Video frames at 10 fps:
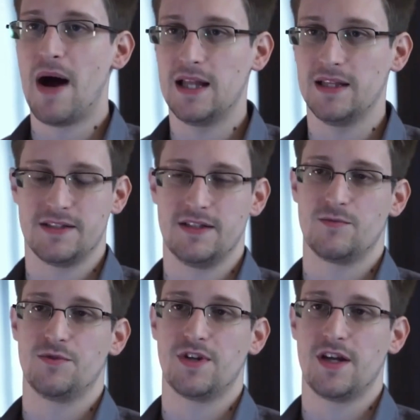
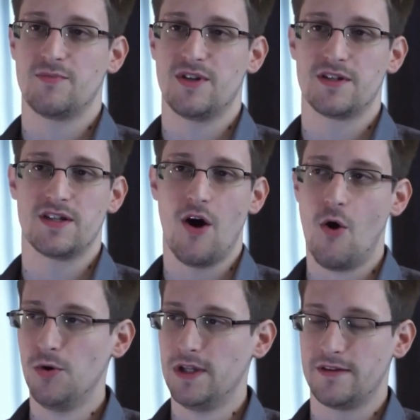policies will change, because the
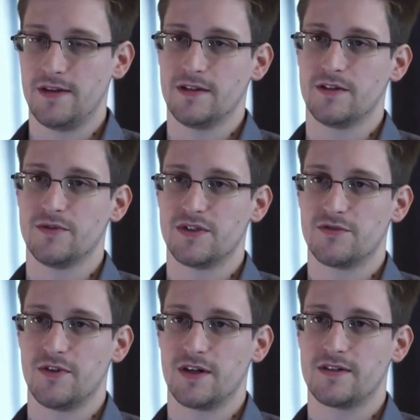only thing that
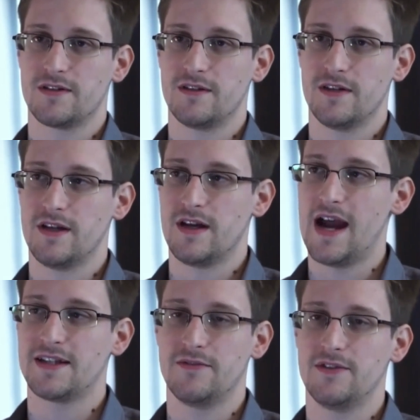restricts the
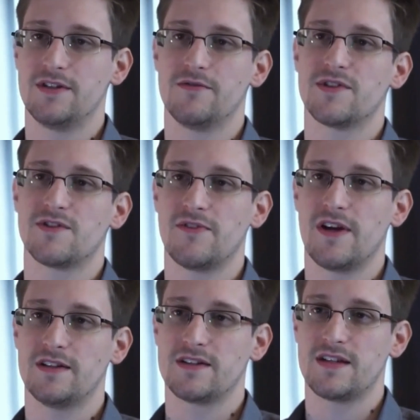activities of the
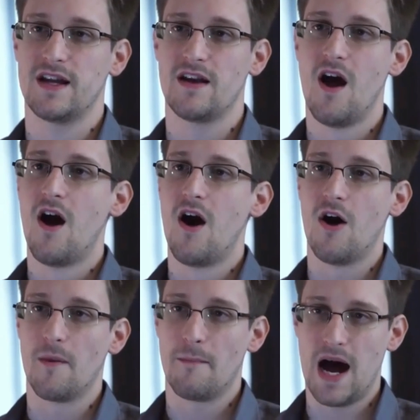surveillance state
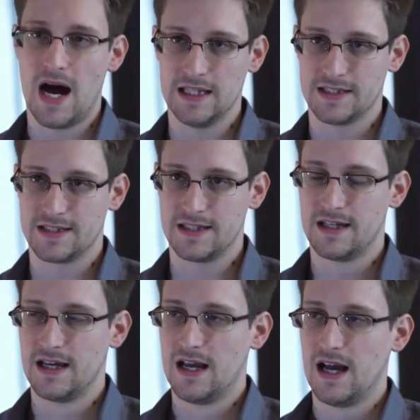are
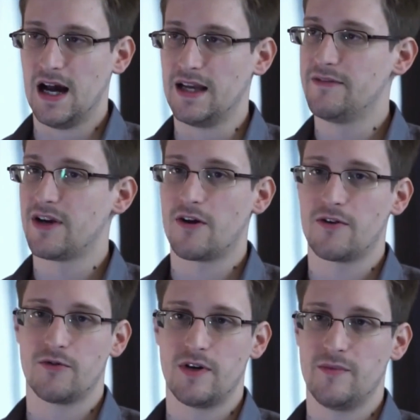policy. Even
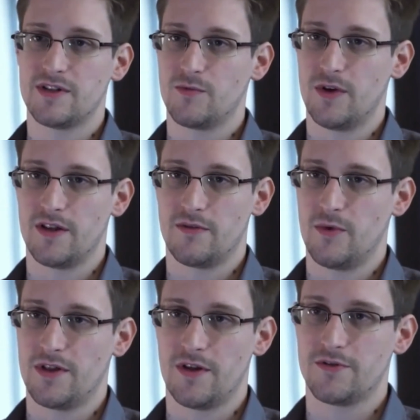our agreements
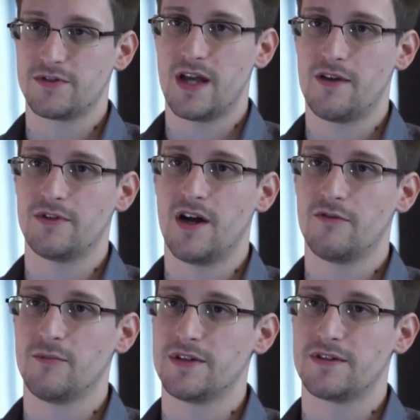with other sovereign
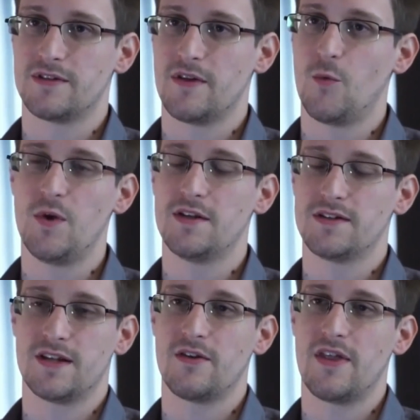governments, we
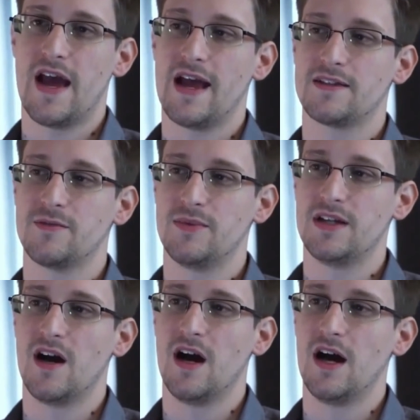consider that to
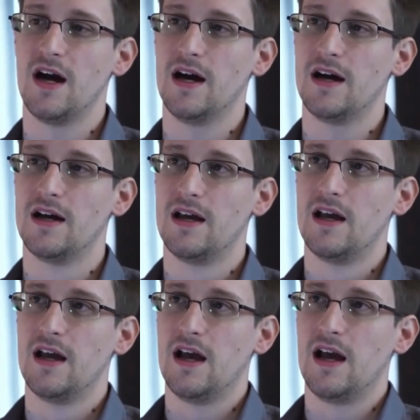be
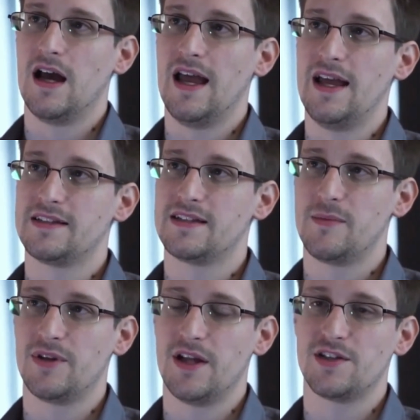a
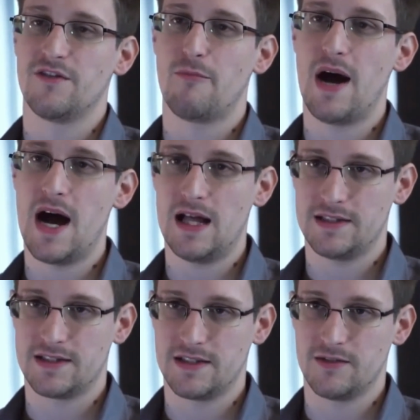stipulation of
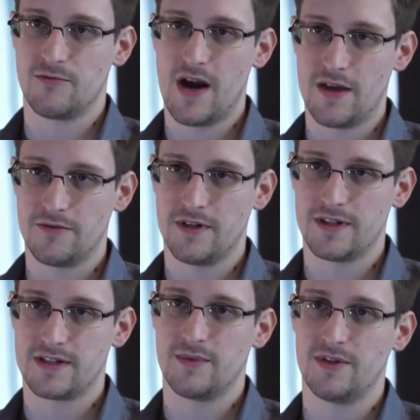policy rather than
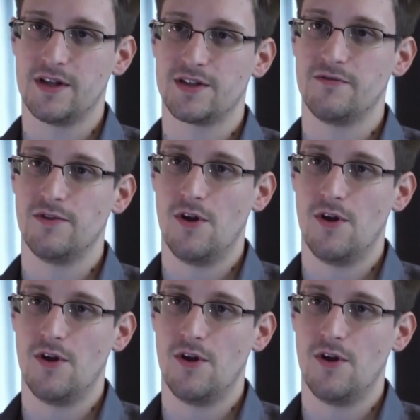a stipulation of